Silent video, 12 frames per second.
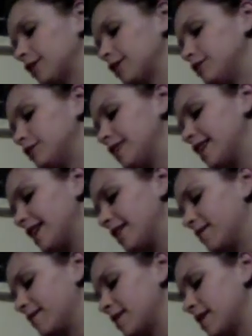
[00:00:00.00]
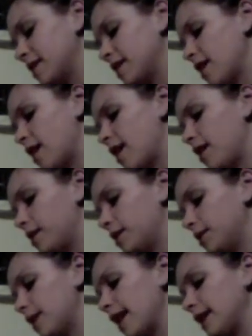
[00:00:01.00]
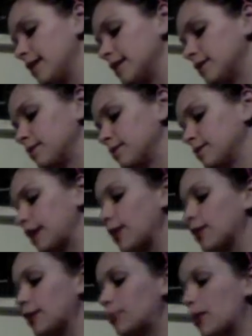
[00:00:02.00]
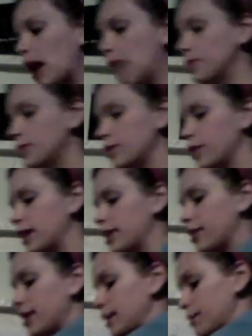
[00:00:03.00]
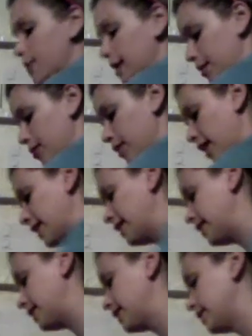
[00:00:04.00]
Good reading. All right. Now look at problem one at your independent practice.